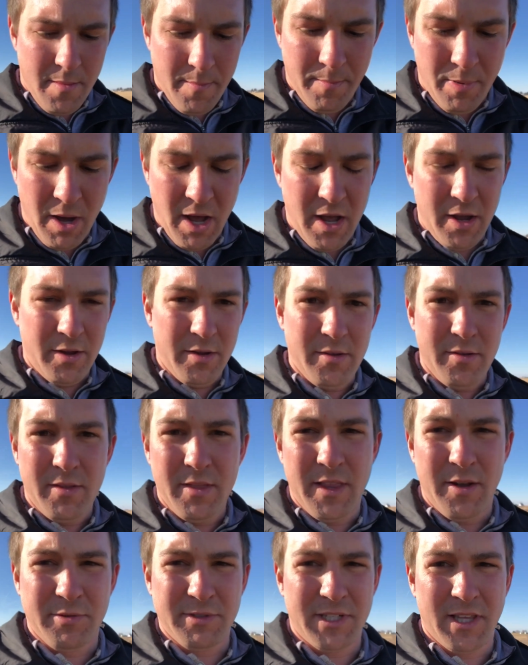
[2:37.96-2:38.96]
but
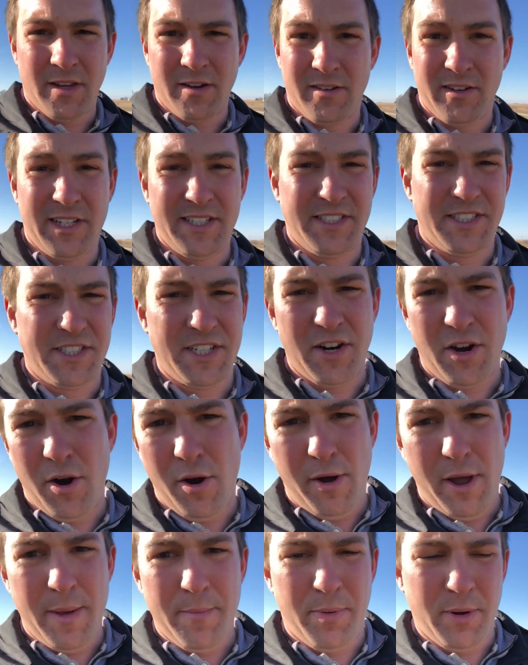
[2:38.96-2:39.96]
there was literally
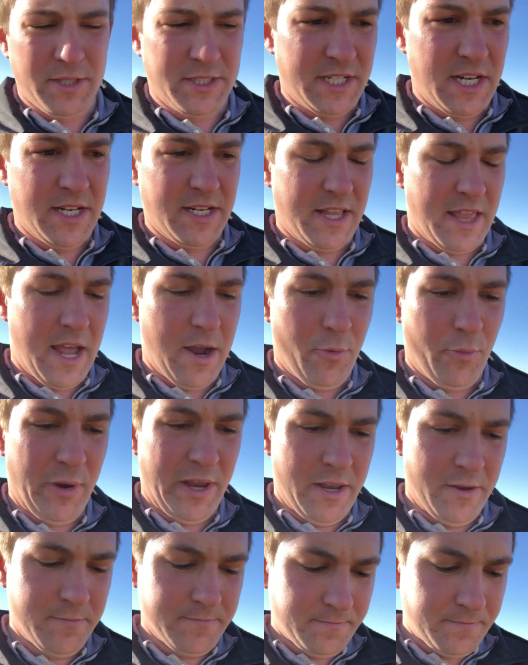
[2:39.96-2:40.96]
zero inputs into that
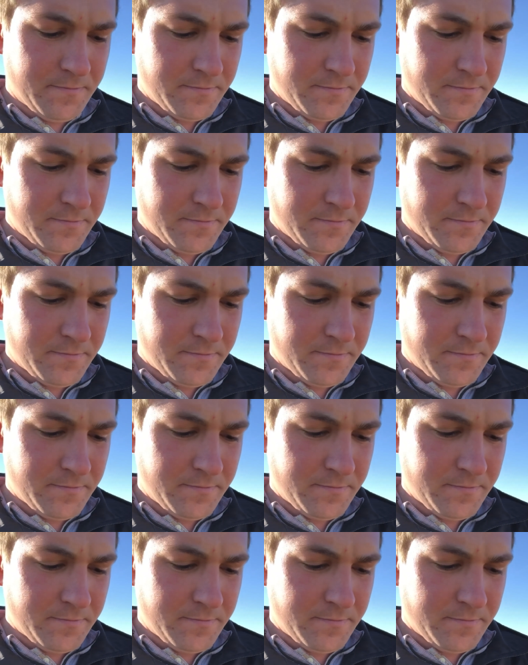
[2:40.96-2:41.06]
wheat.